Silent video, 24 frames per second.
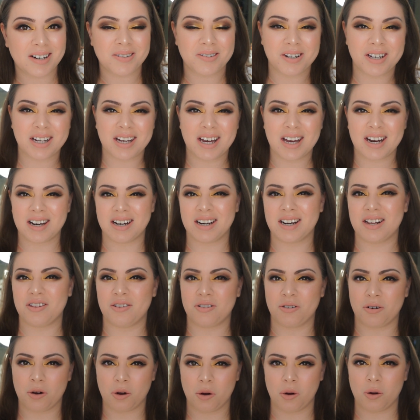You can get it in
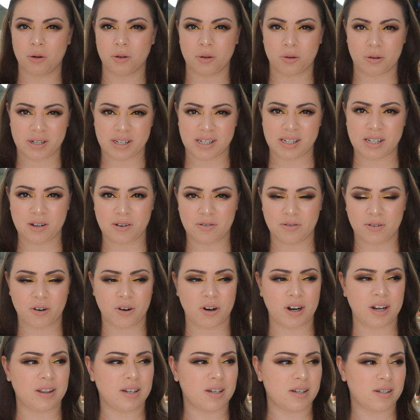either gold or silver,
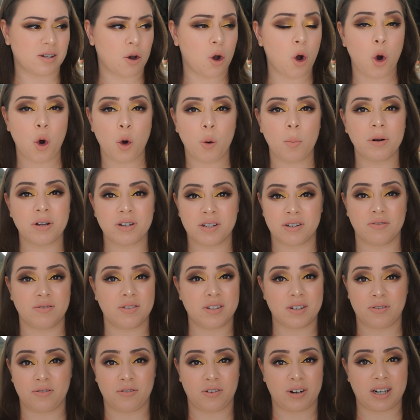and there's a whole bunch of
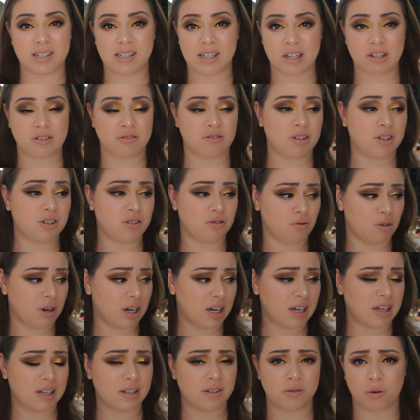different accessories,
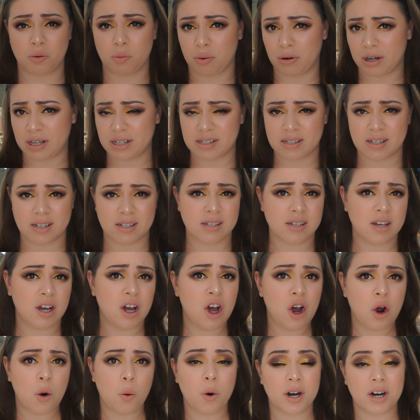rings or bracelets,
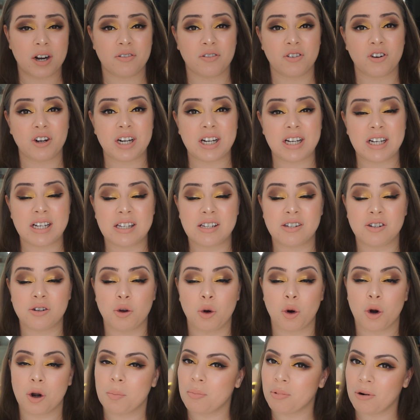whatever is
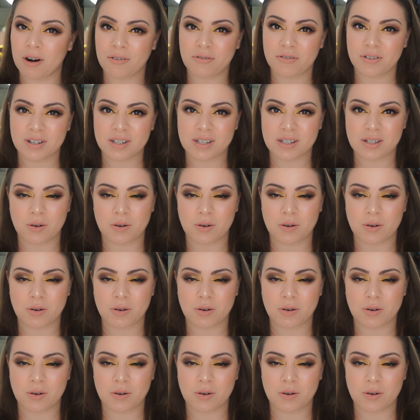your preference.